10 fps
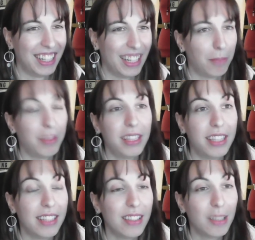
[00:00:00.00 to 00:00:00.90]
But
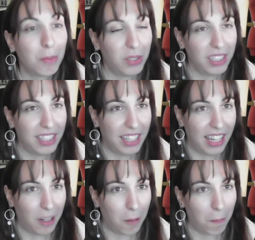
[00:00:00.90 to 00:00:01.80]
this is pretty
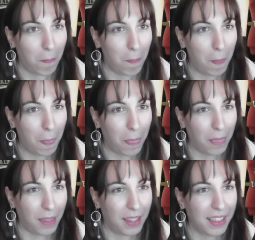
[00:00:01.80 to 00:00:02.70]
again.
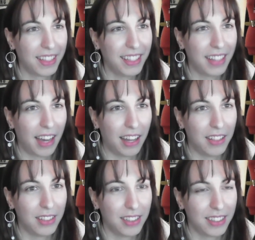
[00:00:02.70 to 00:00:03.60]
The
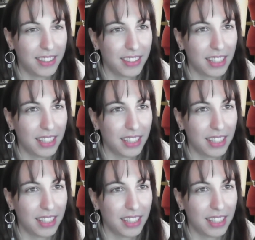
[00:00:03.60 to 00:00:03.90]
colors,